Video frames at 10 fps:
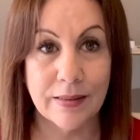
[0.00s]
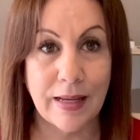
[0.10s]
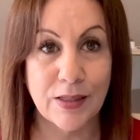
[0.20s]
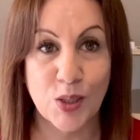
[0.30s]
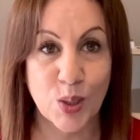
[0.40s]

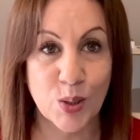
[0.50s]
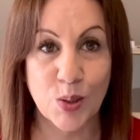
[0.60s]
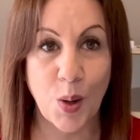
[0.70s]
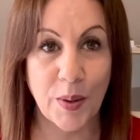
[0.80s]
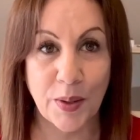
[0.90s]
That's just
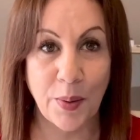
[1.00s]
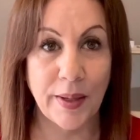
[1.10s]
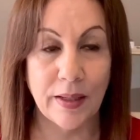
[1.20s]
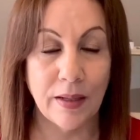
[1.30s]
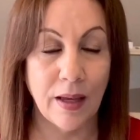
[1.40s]
so
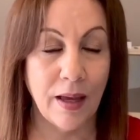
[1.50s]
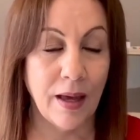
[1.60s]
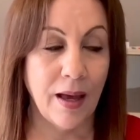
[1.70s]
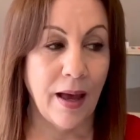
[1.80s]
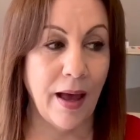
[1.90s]
annoying.
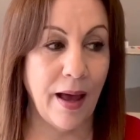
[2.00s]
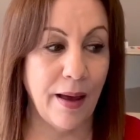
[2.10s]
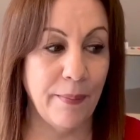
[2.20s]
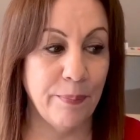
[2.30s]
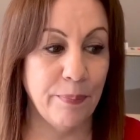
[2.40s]

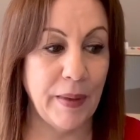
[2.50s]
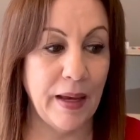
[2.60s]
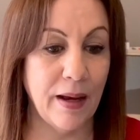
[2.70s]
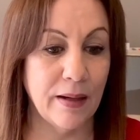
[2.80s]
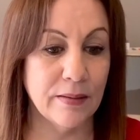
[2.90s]

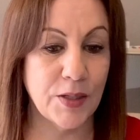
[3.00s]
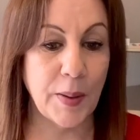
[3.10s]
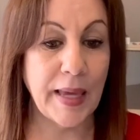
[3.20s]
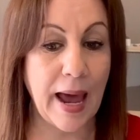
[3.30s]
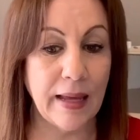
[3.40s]
And so
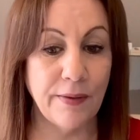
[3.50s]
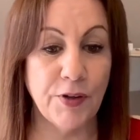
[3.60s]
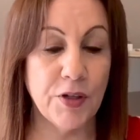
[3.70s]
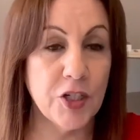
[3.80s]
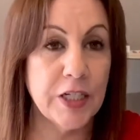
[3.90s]
again, if you're
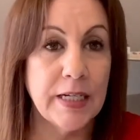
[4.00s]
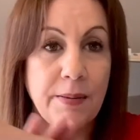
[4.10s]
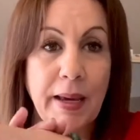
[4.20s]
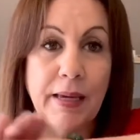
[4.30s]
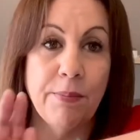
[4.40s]
interested in
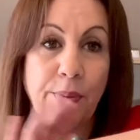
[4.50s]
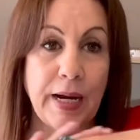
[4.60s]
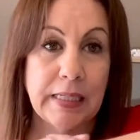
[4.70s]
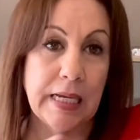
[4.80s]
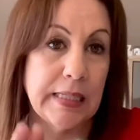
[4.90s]
making
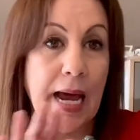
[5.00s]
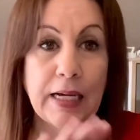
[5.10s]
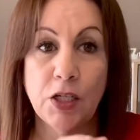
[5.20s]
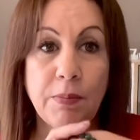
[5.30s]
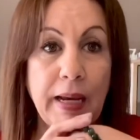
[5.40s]
bracelets, I
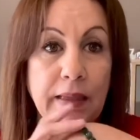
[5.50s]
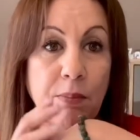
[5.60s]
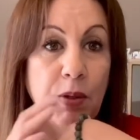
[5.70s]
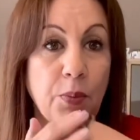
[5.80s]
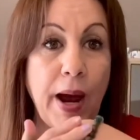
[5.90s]
do make them
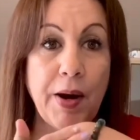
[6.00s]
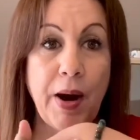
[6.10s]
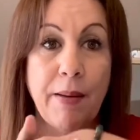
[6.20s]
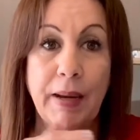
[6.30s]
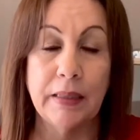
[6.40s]
with wire.
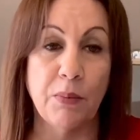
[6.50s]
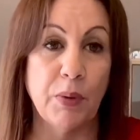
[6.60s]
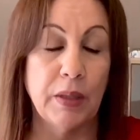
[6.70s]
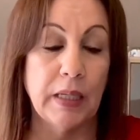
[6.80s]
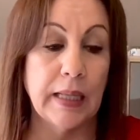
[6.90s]
I make them
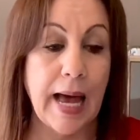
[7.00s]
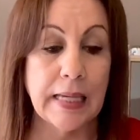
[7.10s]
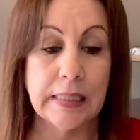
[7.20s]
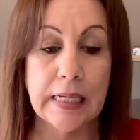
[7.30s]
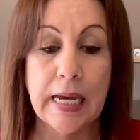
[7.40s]
with the
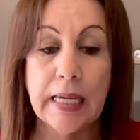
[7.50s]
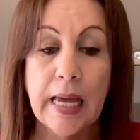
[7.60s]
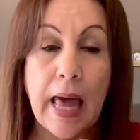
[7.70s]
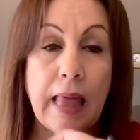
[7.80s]
elastic.